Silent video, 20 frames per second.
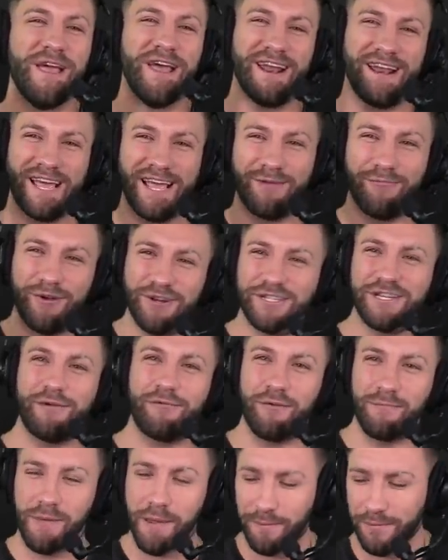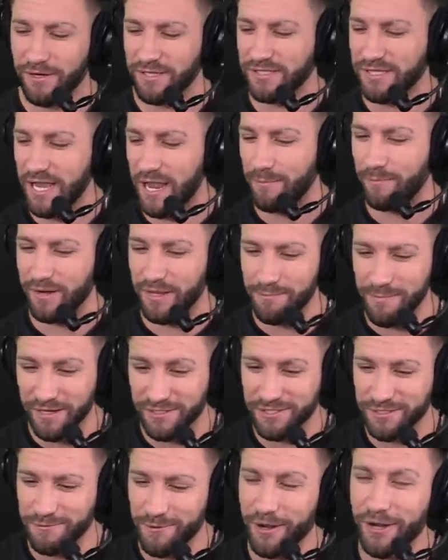And I wish I remembered his name, but he
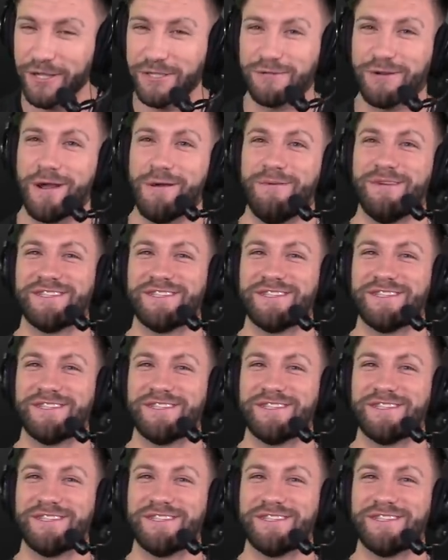messaged me on Instagram.